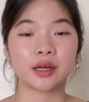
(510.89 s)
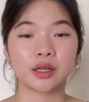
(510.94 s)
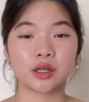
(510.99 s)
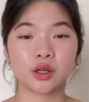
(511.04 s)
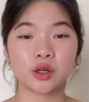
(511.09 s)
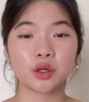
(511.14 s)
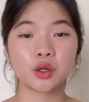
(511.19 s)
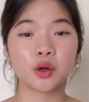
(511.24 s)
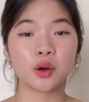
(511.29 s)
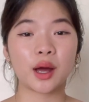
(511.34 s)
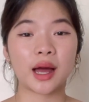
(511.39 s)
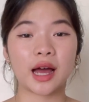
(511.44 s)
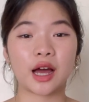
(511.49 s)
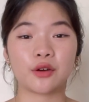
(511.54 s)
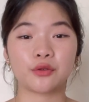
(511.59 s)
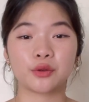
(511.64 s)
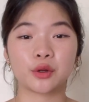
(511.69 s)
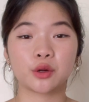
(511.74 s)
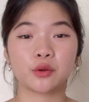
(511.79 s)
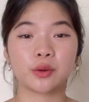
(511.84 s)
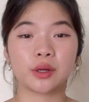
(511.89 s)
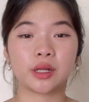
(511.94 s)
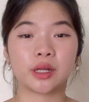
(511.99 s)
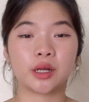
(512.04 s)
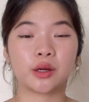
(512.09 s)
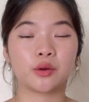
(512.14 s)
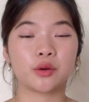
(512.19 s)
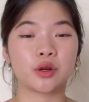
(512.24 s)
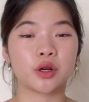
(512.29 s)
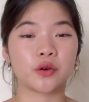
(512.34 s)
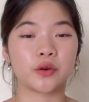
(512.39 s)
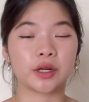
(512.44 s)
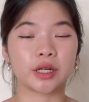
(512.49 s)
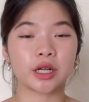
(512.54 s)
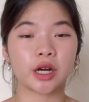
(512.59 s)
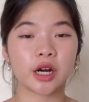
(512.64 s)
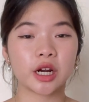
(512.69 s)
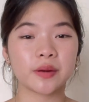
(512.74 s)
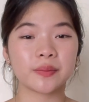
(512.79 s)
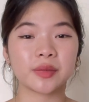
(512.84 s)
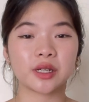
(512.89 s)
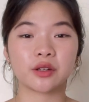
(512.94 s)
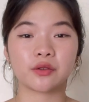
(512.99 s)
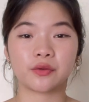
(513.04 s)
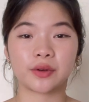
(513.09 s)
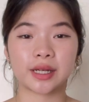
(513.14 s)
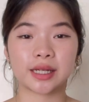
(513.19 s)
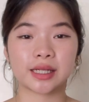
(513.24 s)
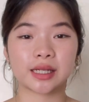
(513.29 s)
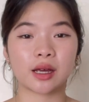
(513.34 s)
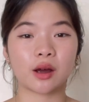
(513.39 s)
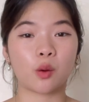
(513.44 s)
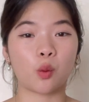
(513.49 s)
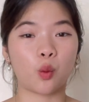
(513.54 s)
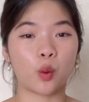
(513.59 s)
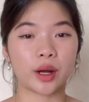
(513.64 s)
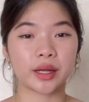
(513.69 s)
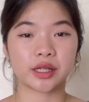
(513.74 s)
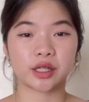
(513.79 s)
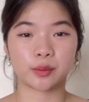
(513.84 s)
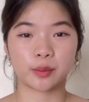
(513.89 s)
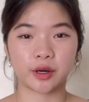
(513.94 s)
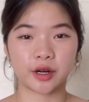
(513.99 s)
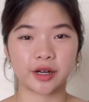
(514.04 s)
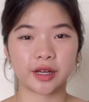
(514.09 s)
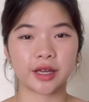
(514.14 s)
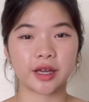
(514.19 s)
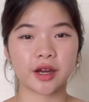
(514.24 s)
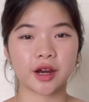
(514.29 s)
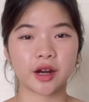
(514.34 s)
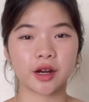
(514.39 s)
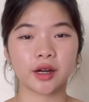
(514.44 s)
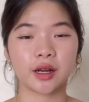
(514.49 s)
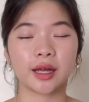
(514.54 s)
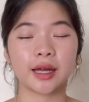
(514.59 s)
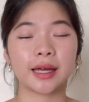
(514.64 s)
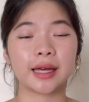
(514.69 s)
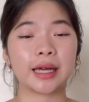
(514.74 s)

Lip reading: You do have to renew your retirement visa once per year.